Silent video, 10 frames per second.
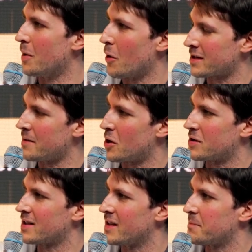blockchain
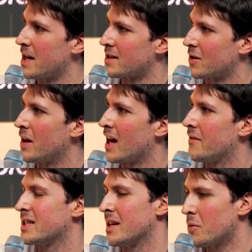projects in the space are going to
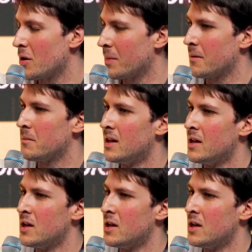have the same problem.